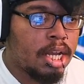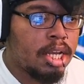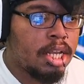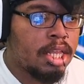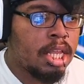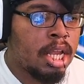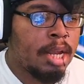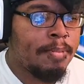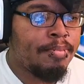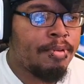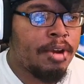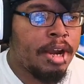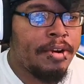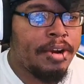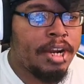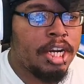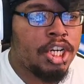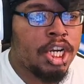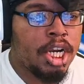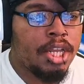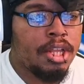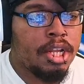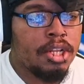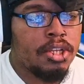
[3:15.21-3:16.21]
Librarian,
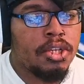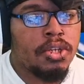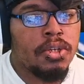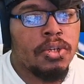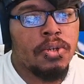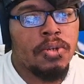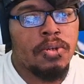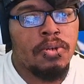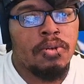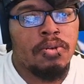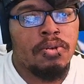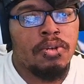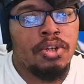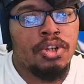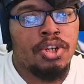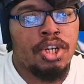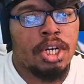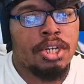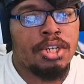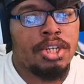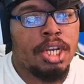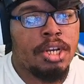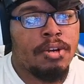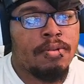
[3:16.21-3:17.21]
Chainlink 2,
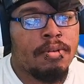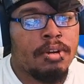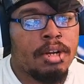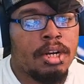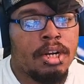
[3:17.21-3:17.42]
Junk Synchron,